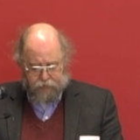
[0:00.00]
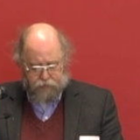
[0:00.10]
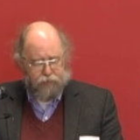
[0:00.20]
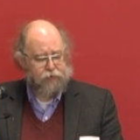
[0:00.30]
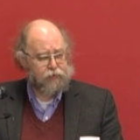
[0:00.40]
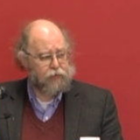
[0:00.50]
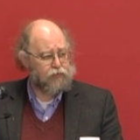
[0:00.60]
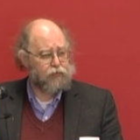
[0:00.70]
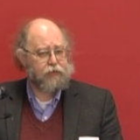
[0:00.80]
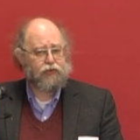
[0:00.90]
the
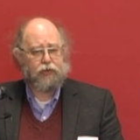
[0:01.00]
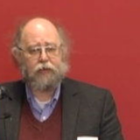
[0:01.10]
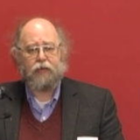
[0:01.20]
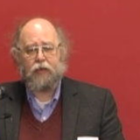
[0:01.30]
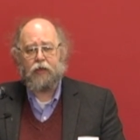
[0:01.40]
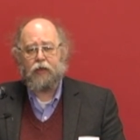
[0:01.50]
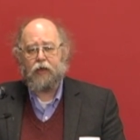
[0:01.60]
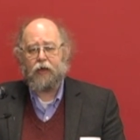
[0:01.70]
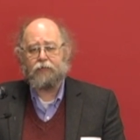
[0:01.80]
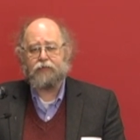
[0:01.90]
tradition
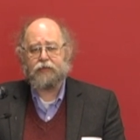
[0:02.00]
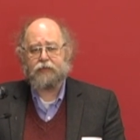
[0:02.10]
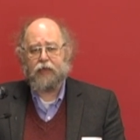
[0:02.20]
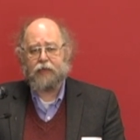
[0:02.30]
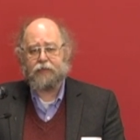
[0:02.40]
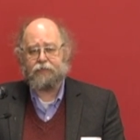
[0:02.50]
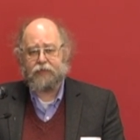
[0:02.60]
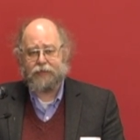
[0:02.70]
of this kind of a